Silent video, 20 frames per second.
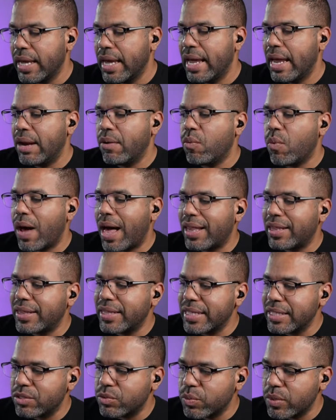And while
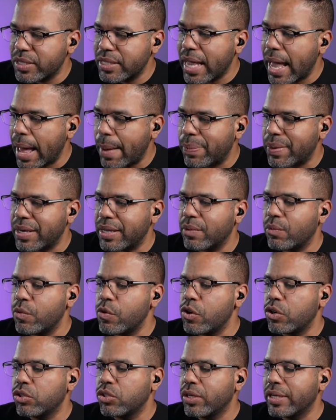this was happening, we
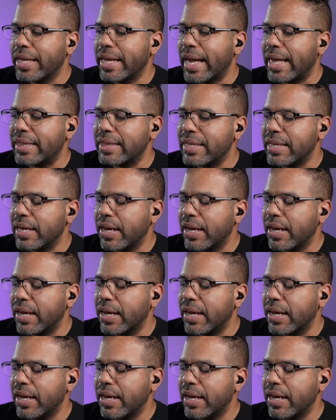were looking at the